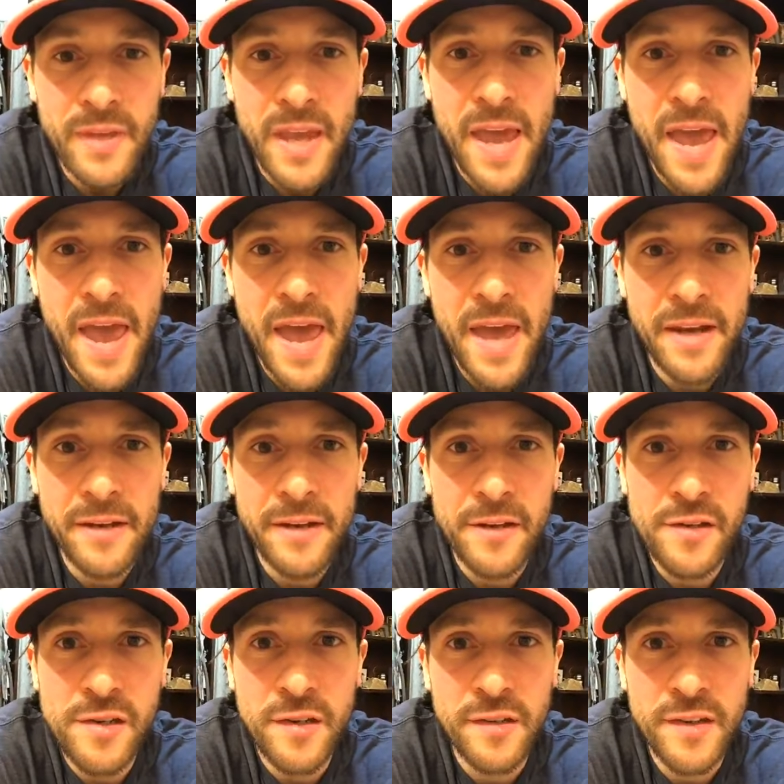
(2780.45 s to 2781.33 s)
And
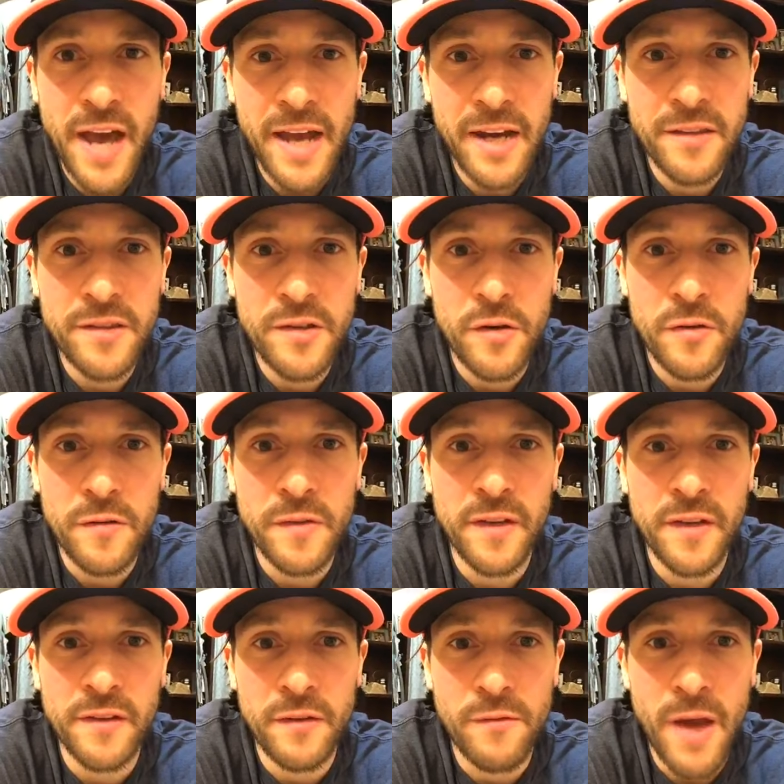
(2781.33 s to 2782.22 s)
she's kind of turned
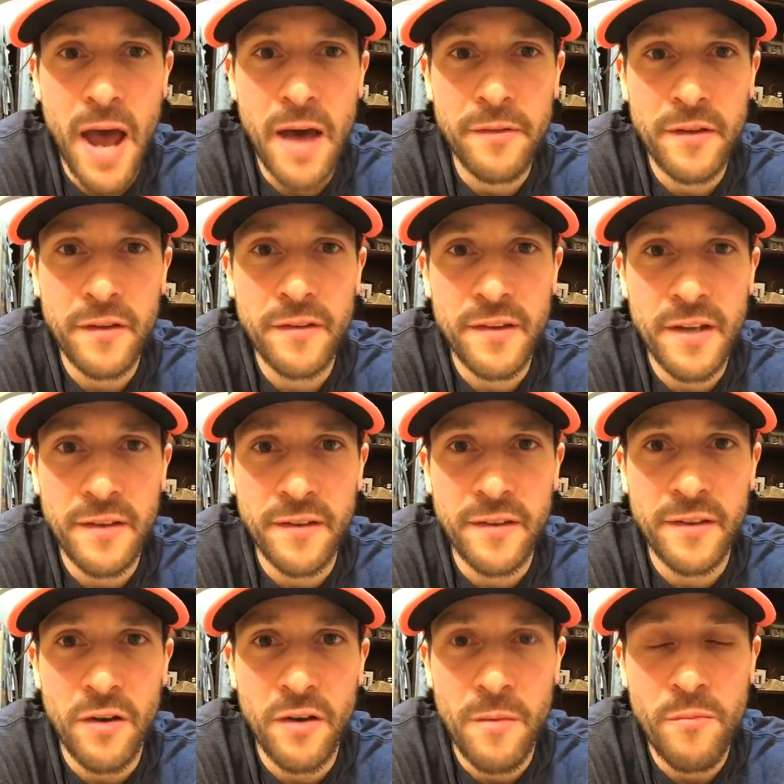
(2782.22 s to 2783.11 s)
things around this season,
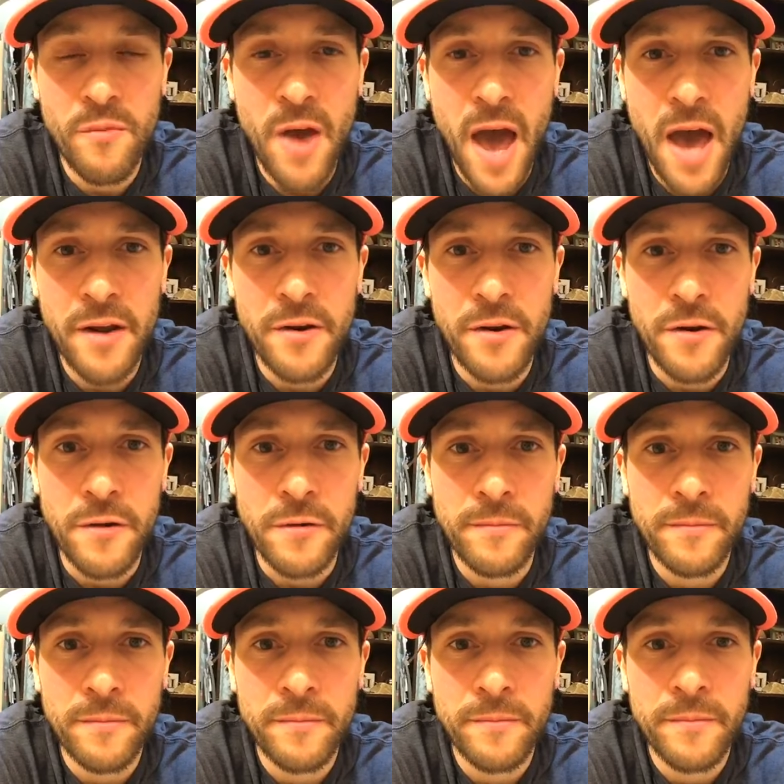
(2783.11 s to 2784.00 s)
so I'm proud of her.
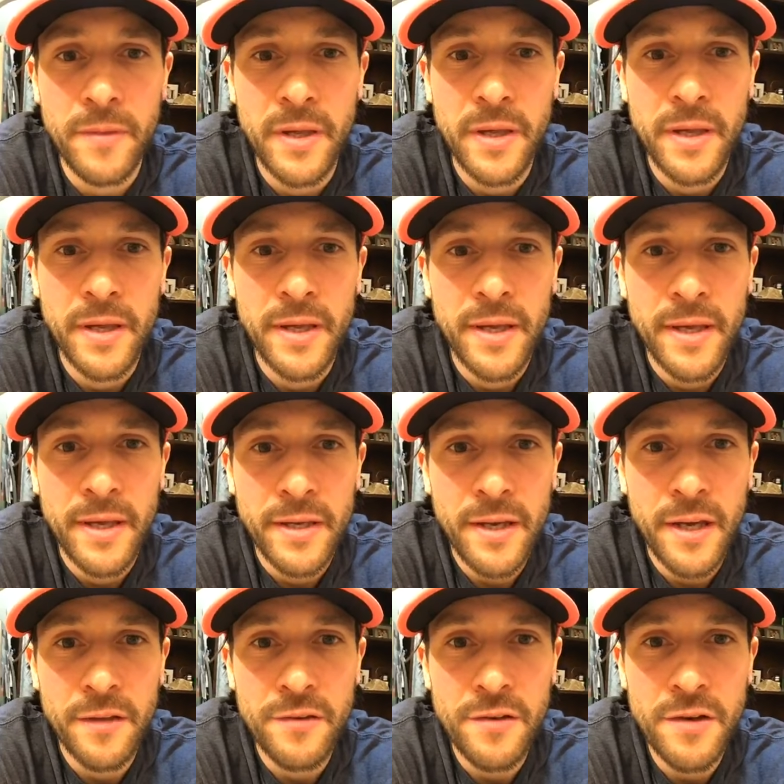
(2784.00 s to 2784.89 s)

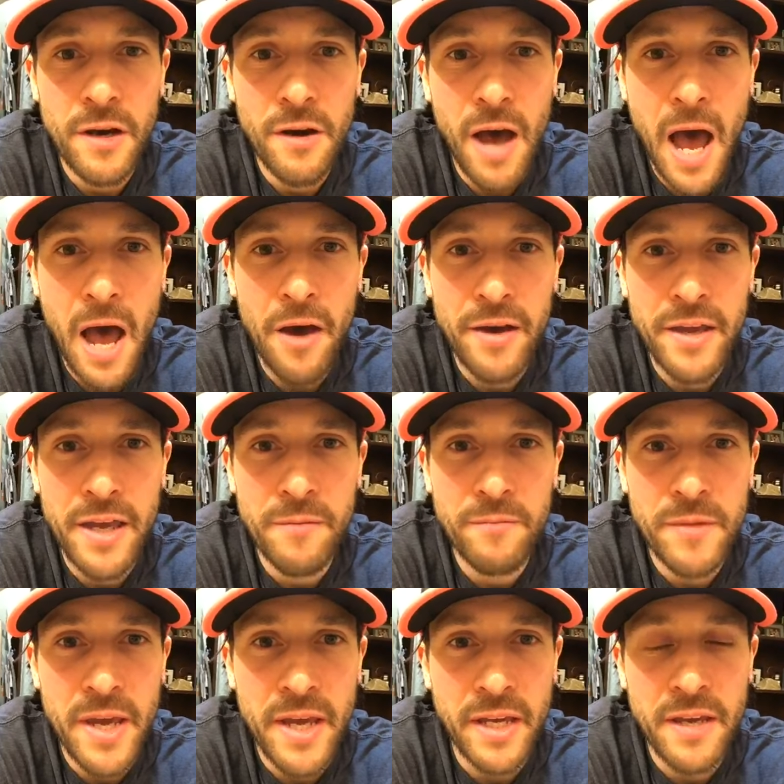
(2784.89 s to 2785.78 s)
Because you know how I
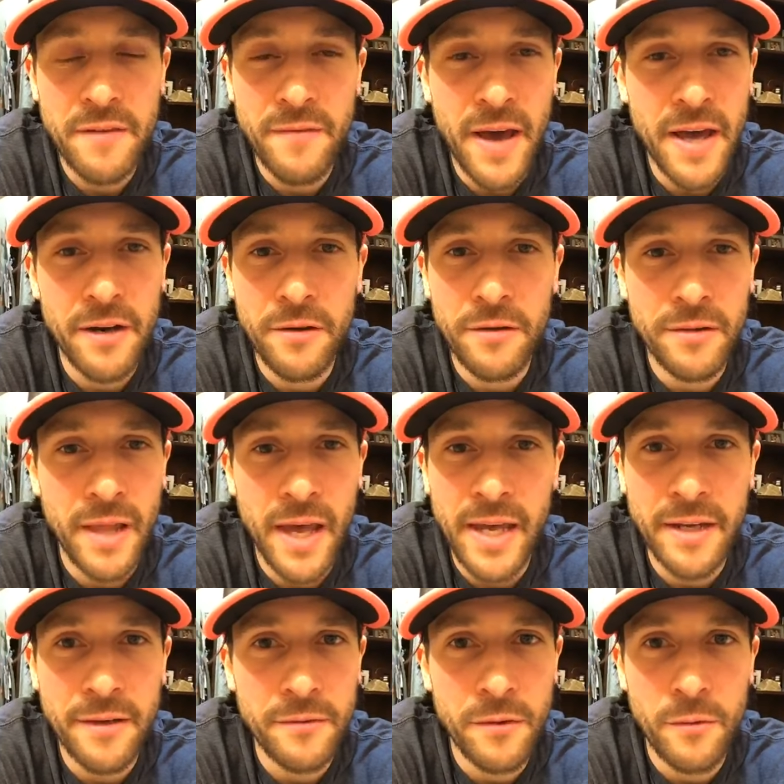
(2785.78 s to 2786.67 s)
am, Nick. If I don't
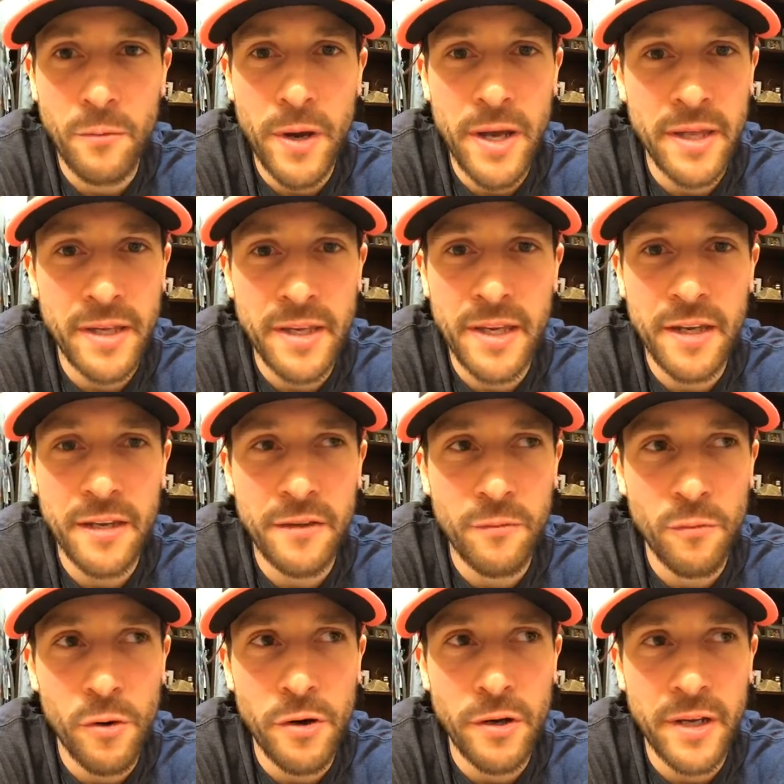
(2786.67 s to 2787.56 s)
like the way the kid's
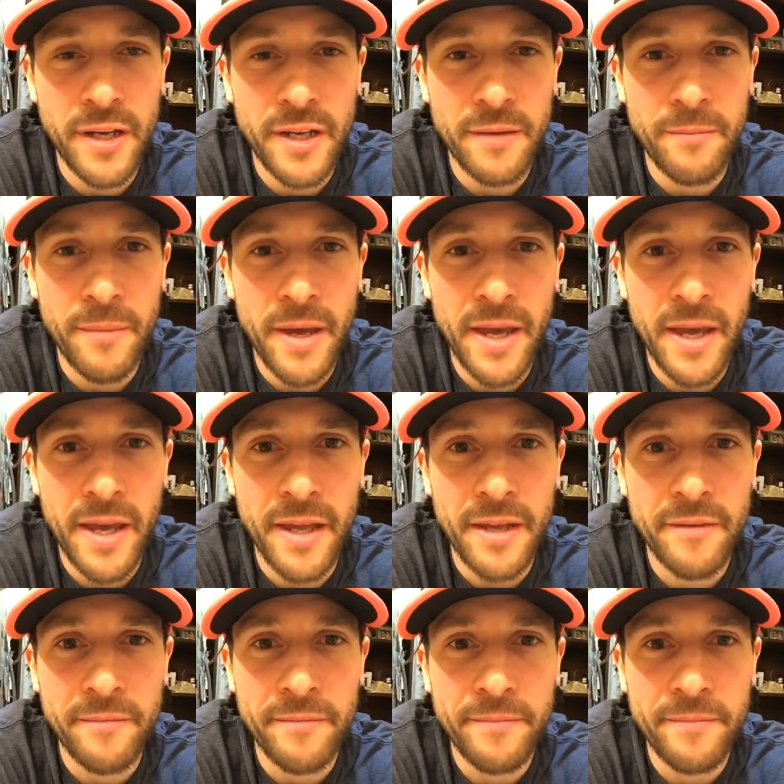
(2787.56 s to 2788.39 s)
working, man,